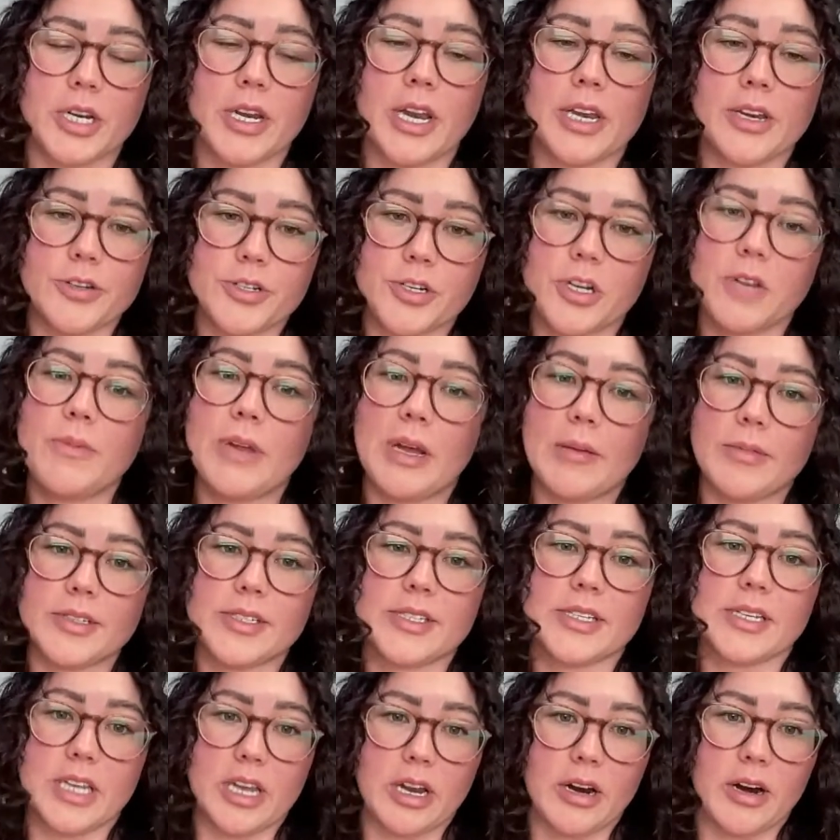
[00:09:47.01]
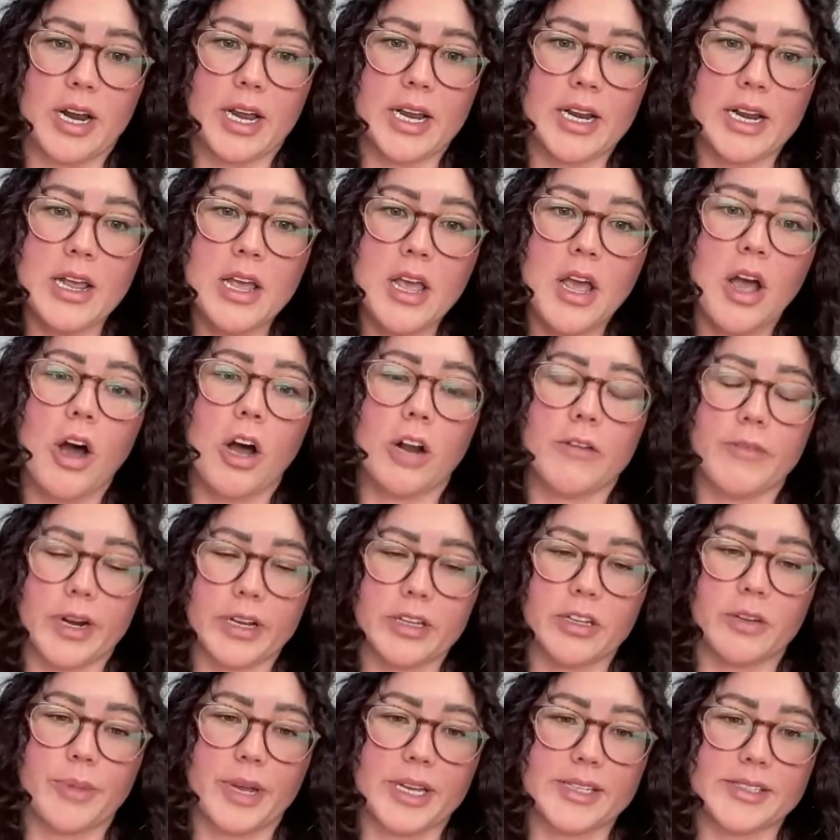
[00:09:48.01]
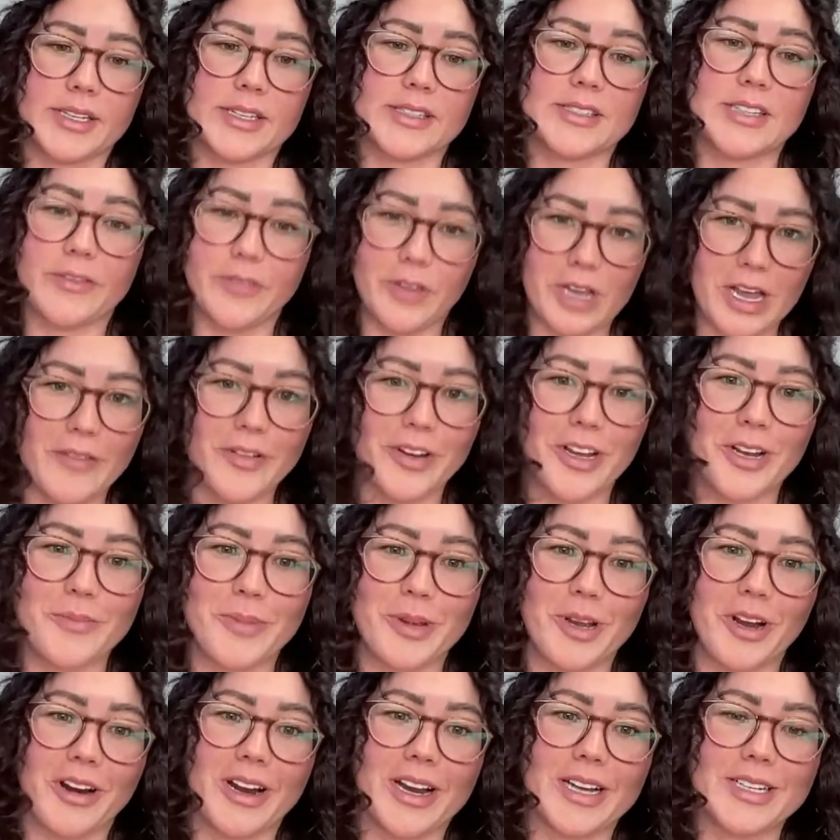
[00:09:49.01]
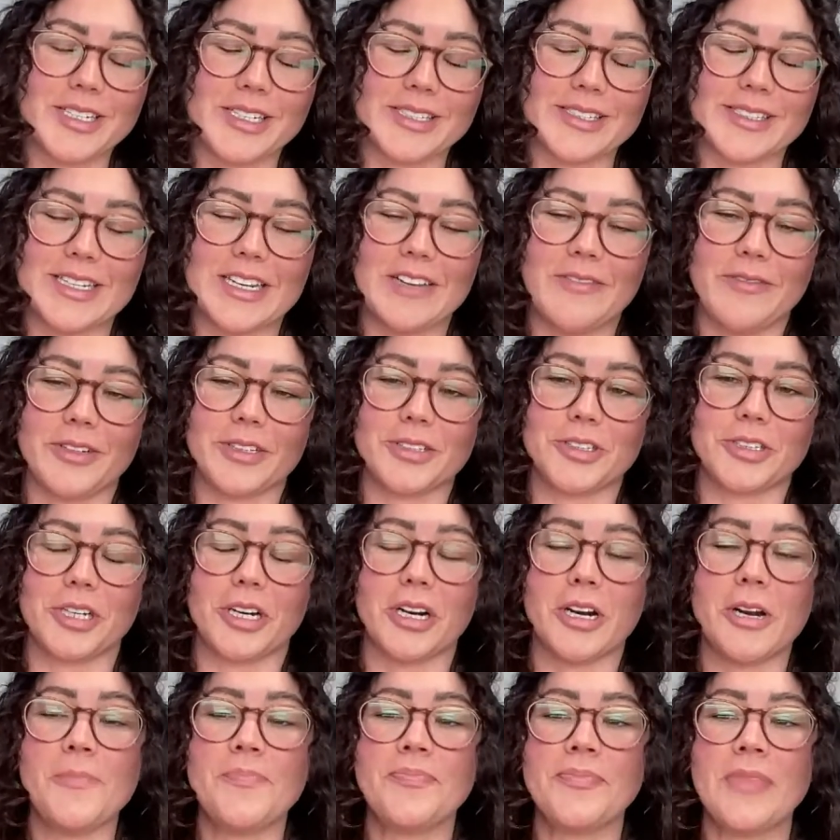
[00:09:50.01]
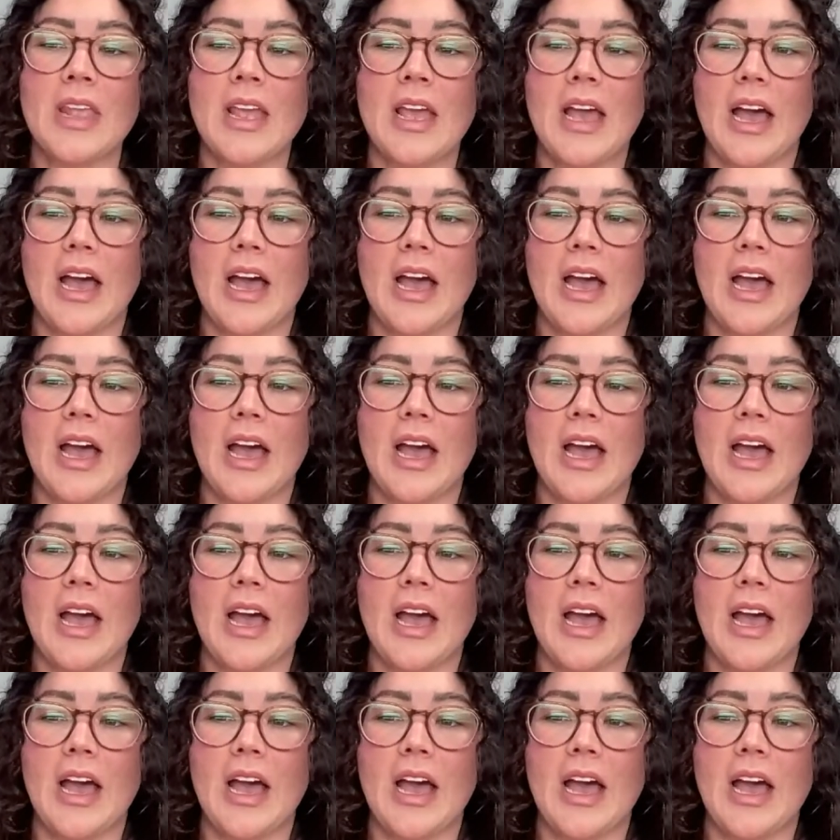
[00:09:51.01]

and, and, you should be able to secure it on a regular basis if you have a good PR agency for sure.